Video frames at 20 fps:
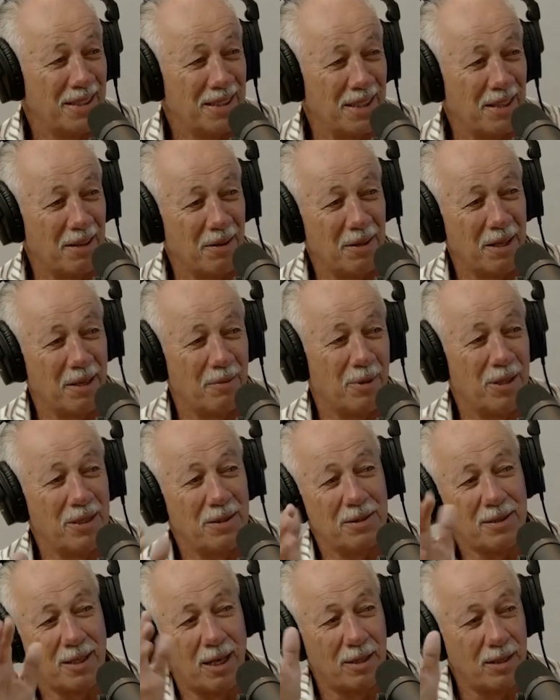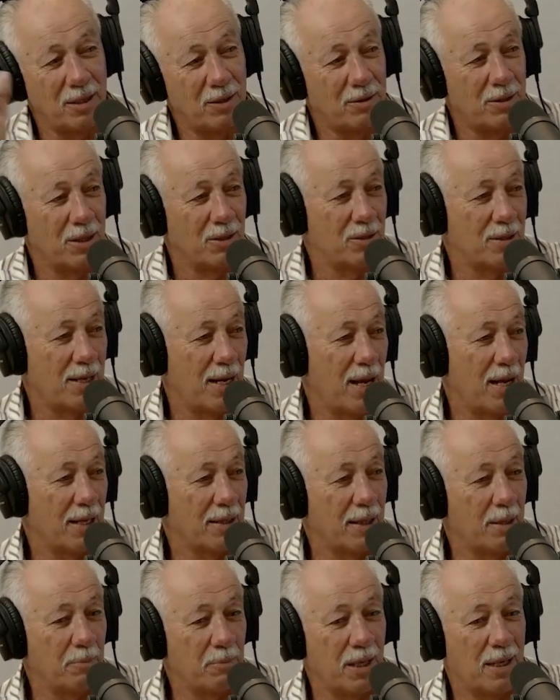You know what I mean? So you'd just tag
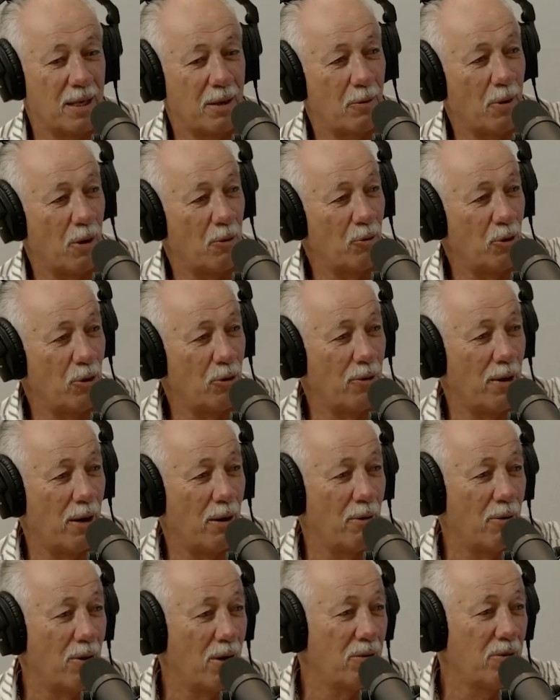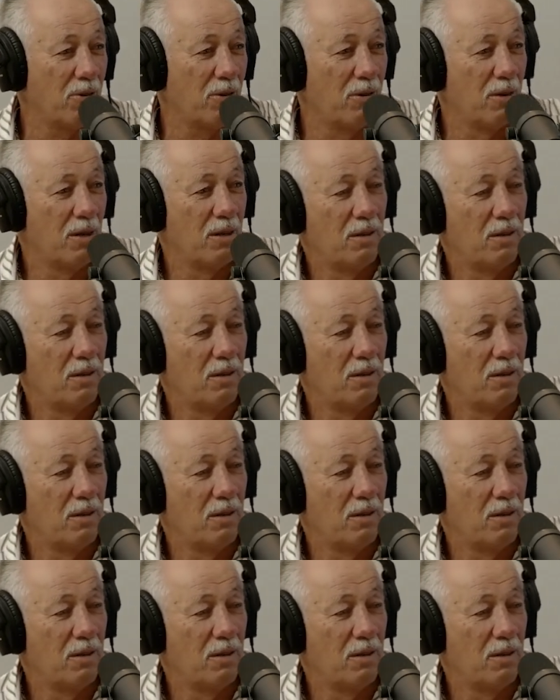them. You know what route they were on.